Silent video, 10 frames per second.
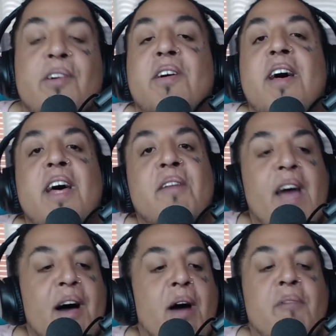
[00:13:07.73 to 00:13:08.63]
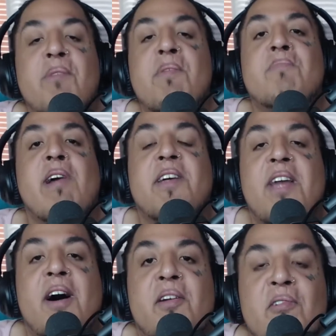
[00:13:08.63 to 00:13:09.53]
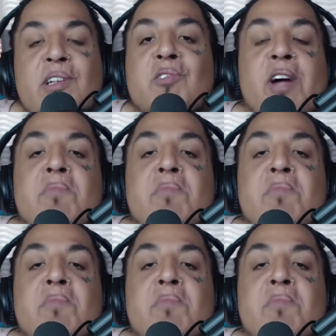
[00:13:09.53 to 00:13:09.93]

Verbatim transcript: If not, I wouldn't be breaking down and going through